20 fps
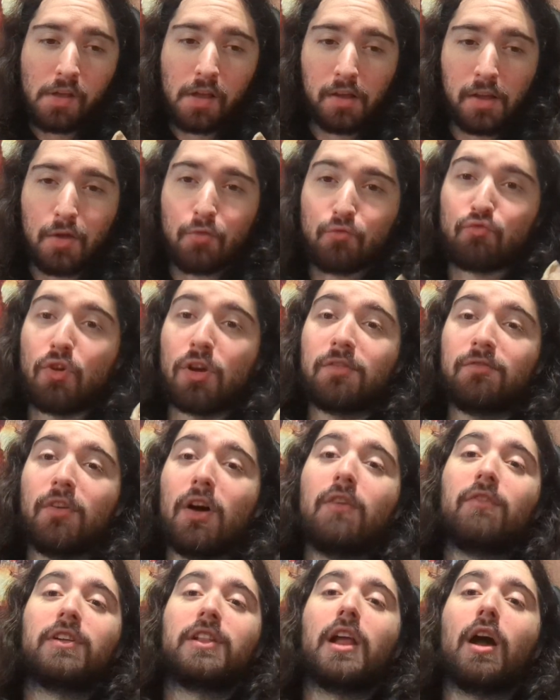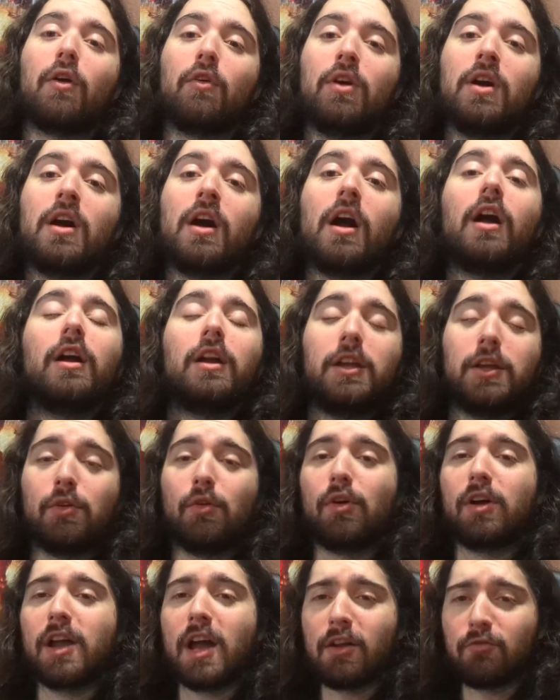like red velvet. Now,
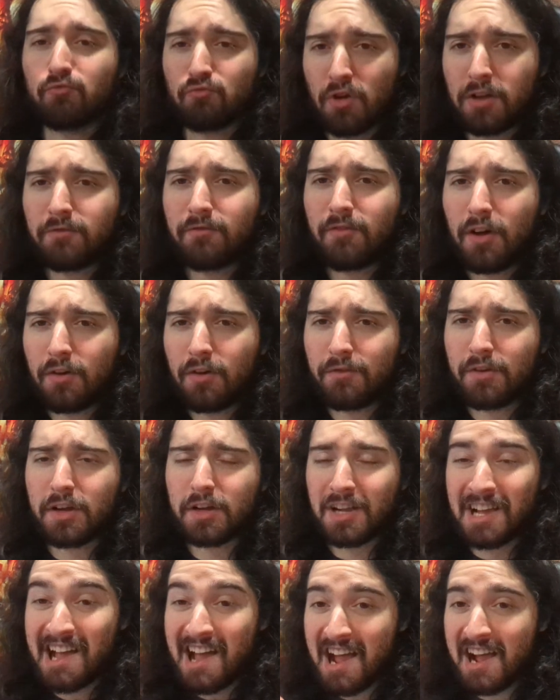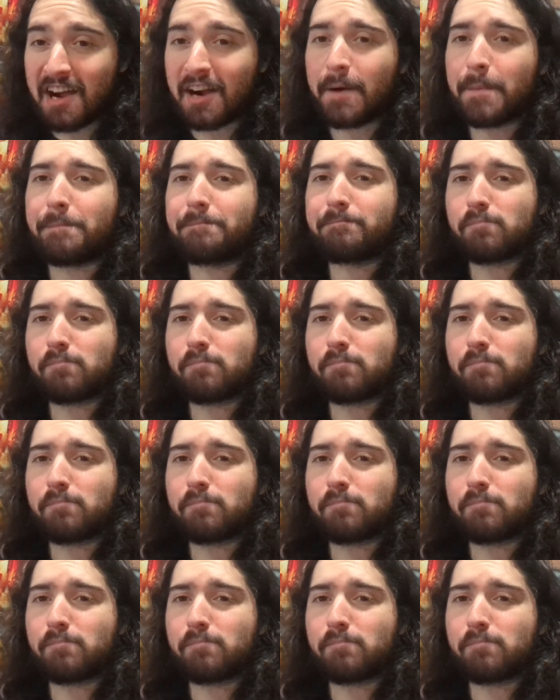again, red velvet cake